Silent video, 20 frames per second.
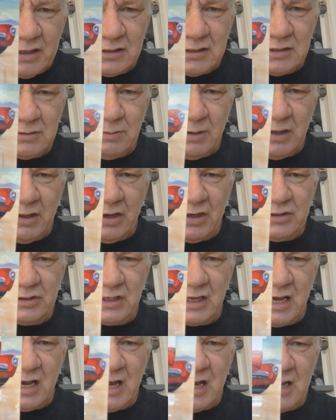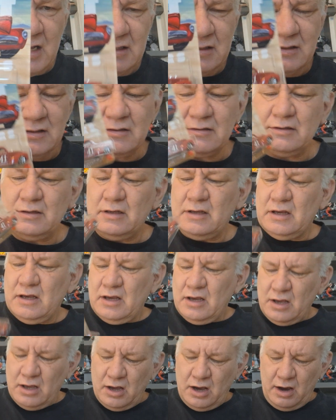This is one of those cars
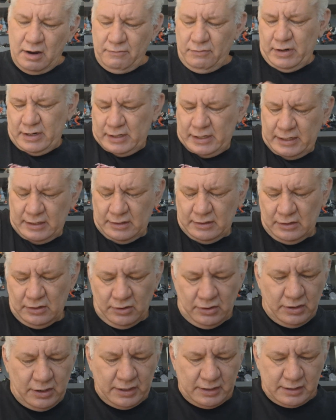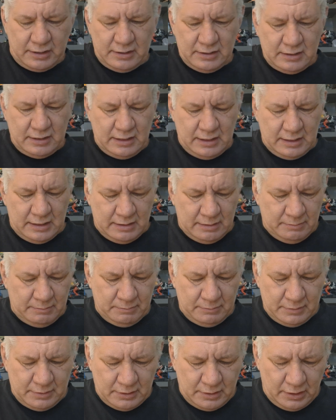I really like.
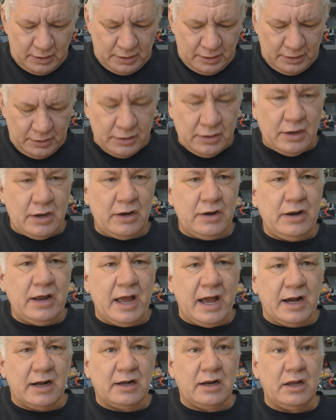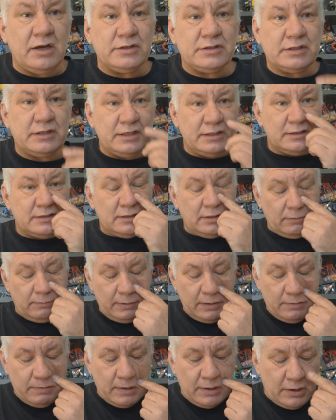I don't know how close it is to the
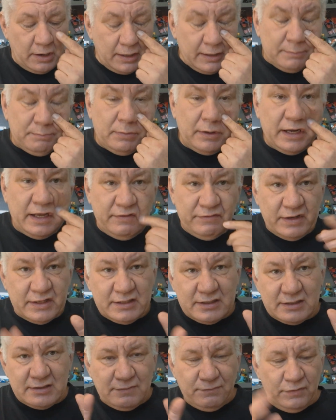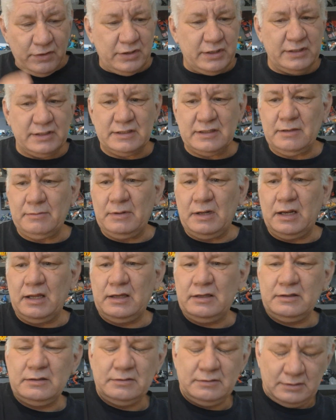real one. I believe it's very
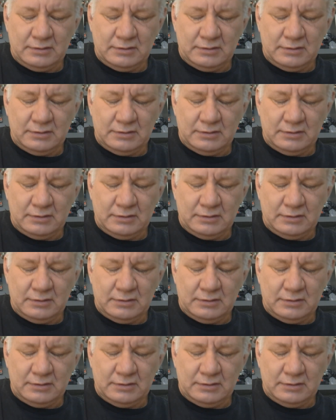similar.